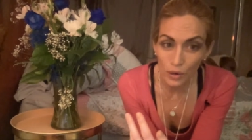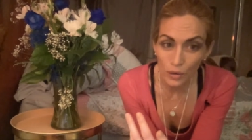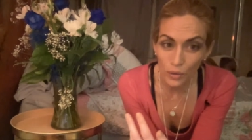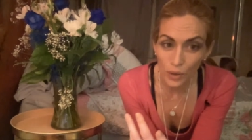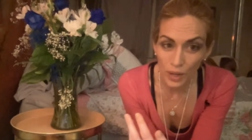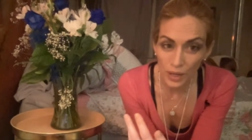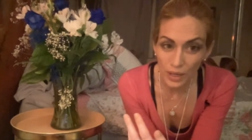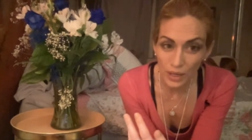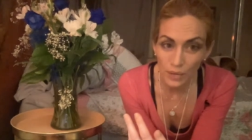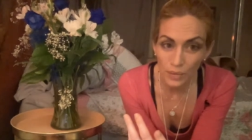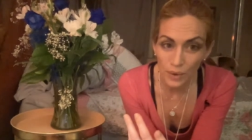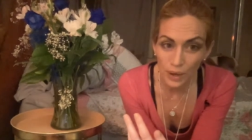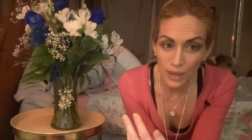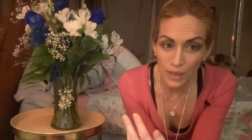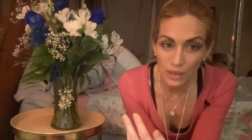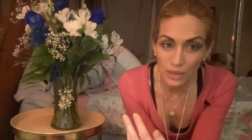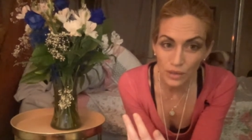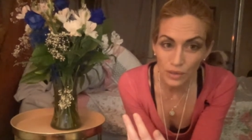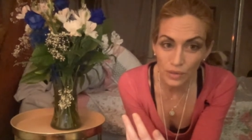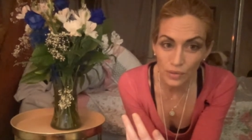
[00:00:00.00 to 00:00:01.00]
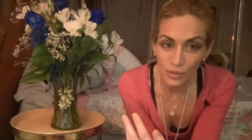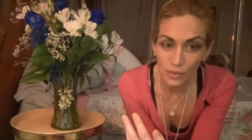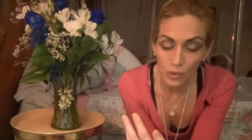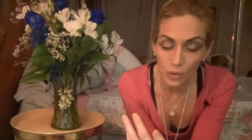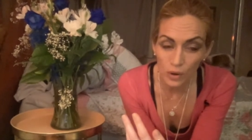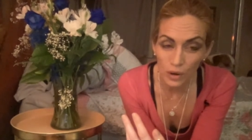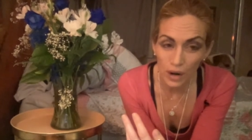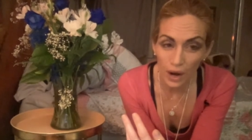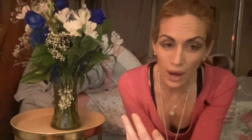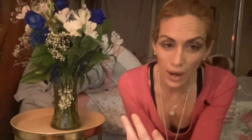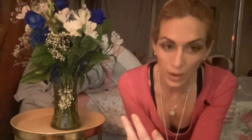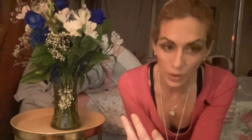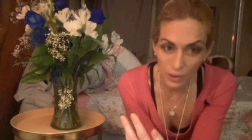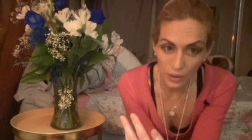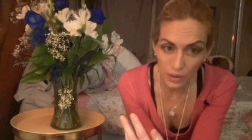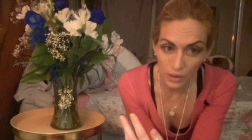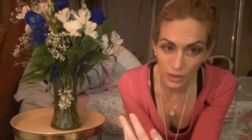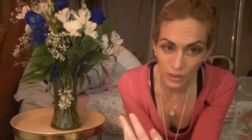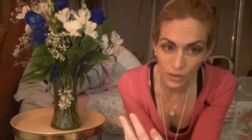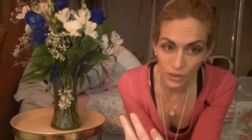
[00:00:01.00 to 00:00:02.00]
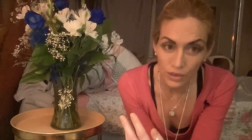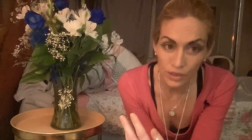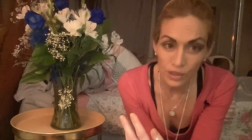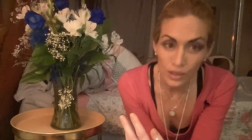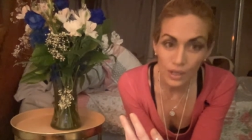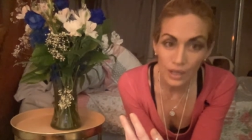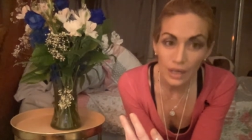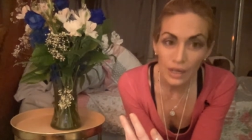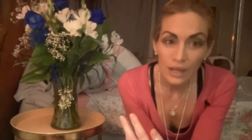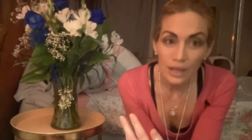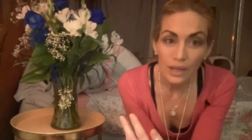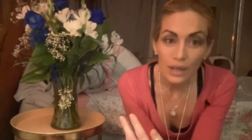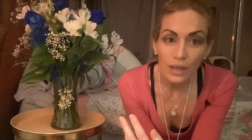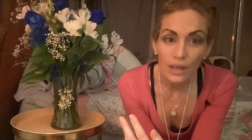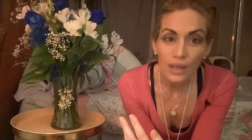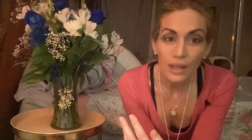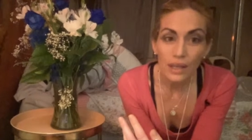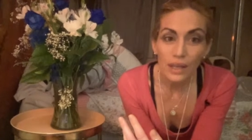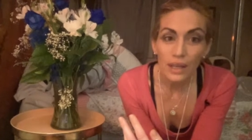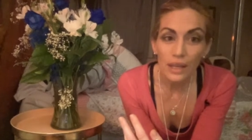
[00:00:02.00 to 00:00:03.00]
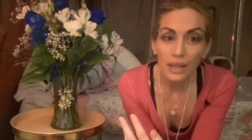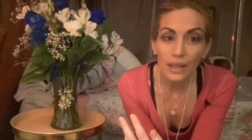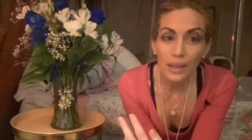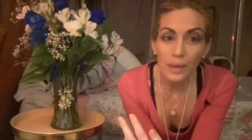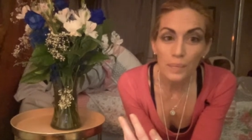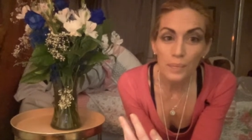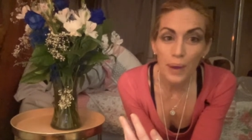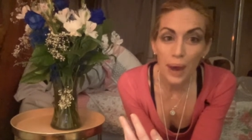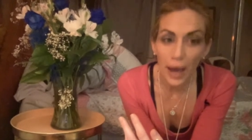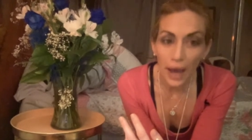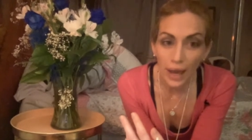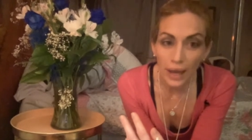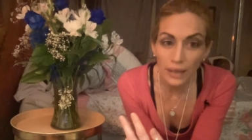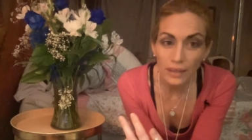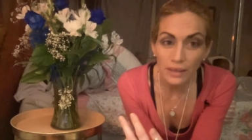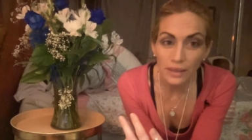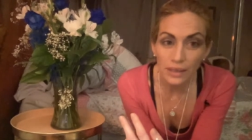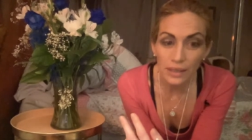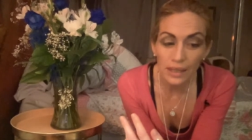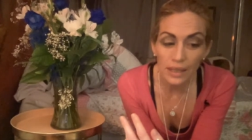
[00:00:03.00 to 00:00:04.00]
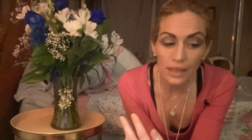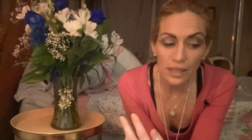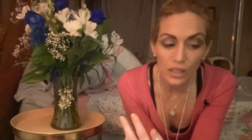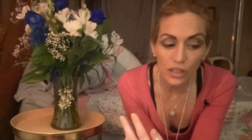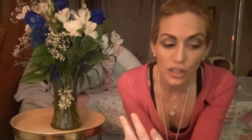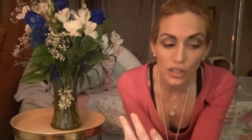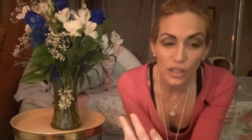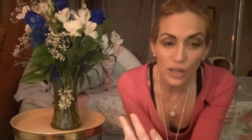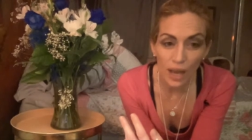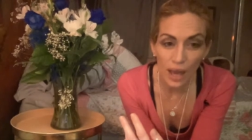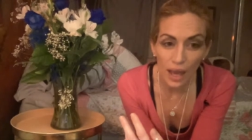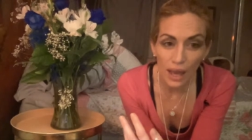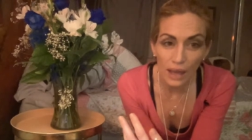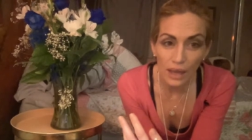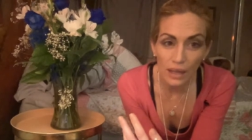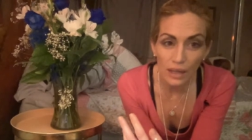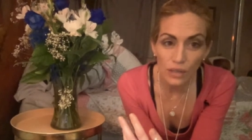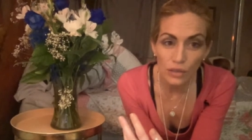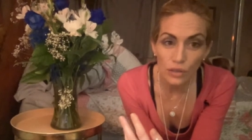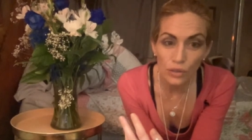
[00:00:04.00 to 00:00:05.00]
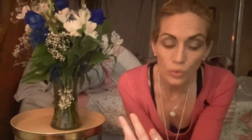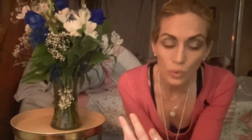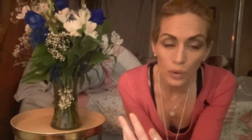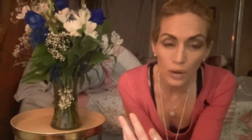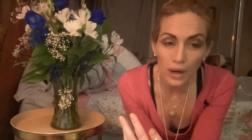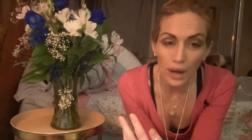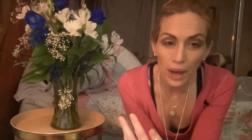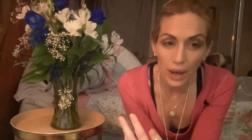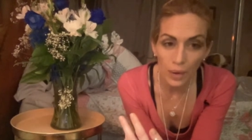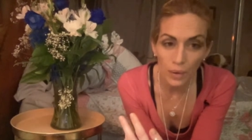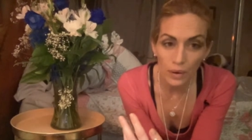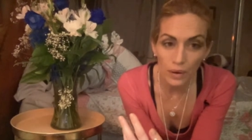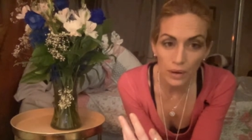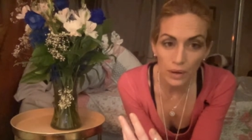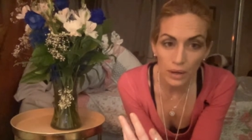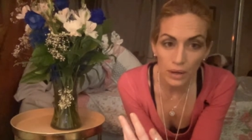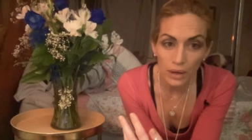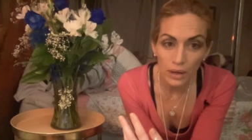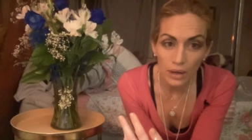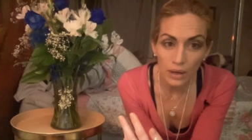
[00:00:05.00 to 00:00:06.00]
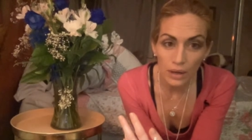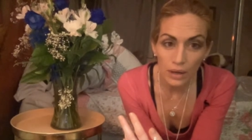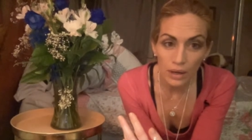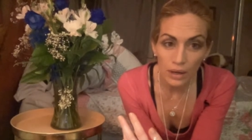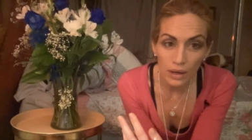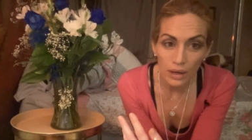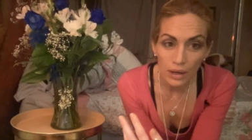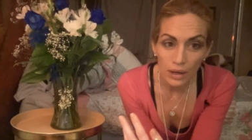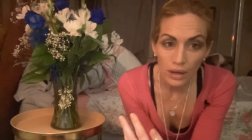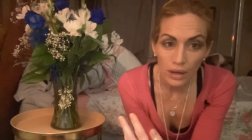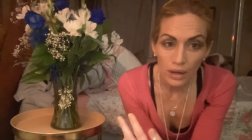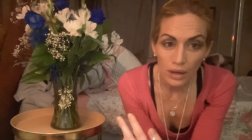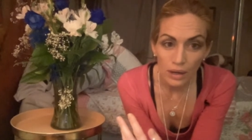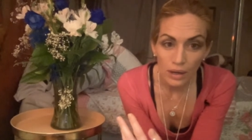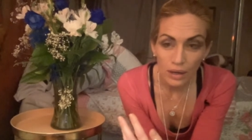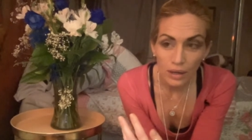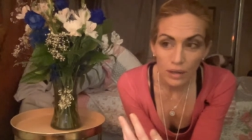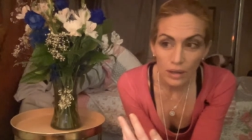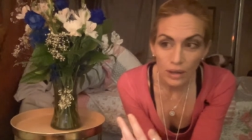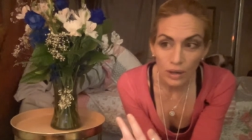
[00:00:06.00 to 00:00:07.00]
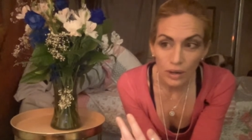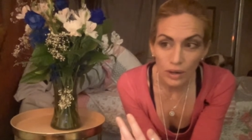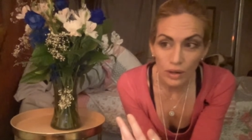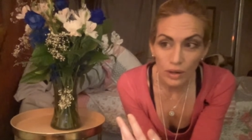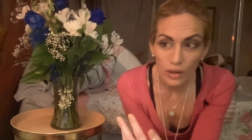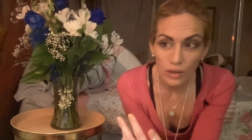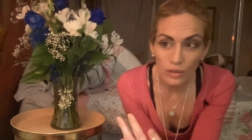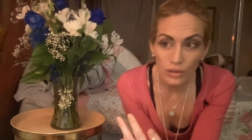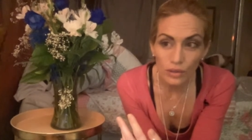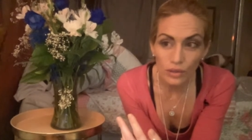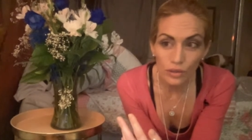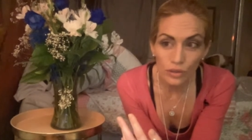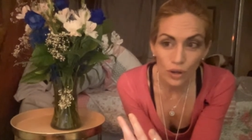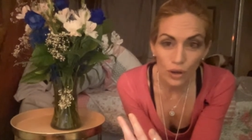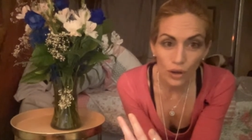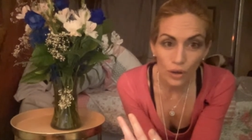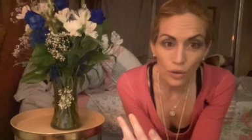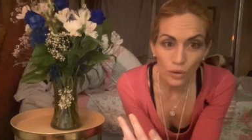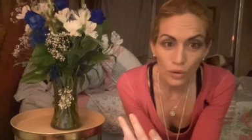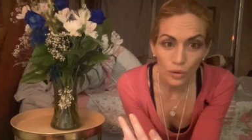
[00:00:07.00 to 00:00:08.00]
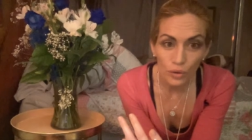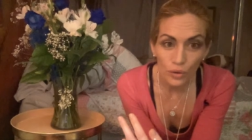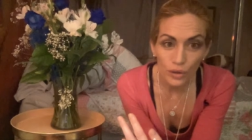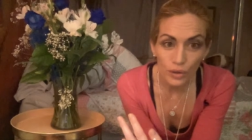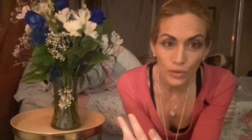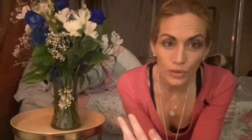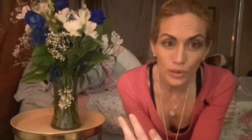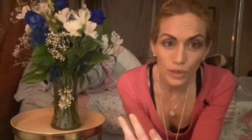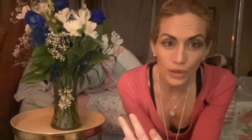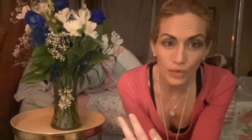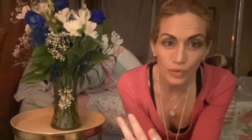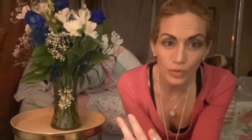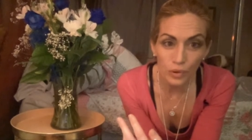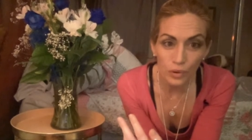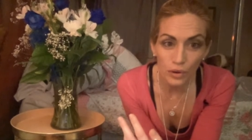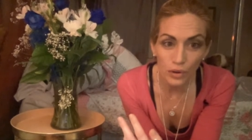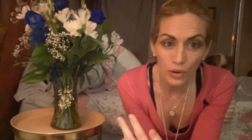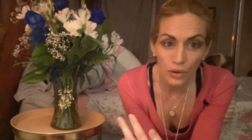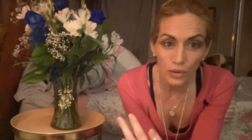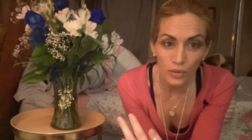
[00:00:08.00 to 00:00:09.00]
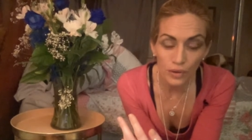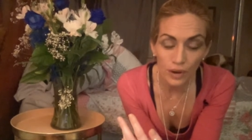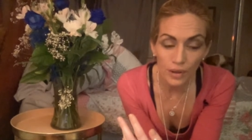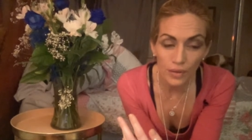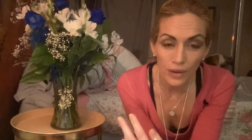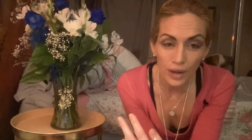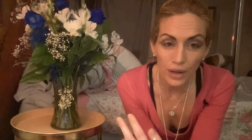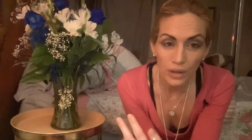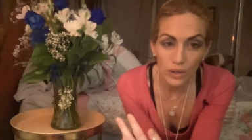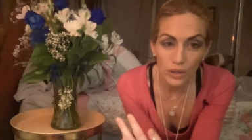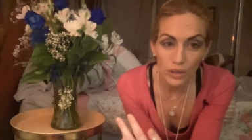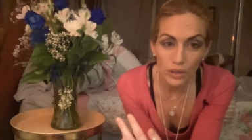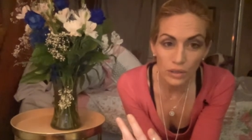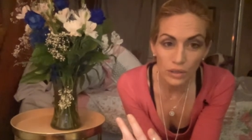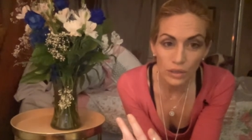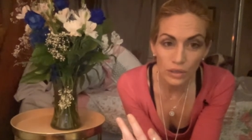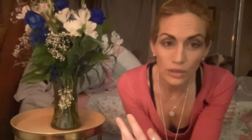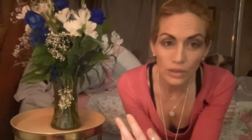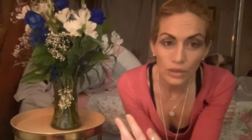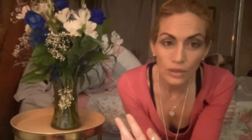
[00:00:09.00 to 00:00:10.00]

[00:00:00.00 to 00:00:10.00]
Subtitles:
Indian weddings are 4 hours. They packed each day into 1 hour or so. It was like 4 or 5 hours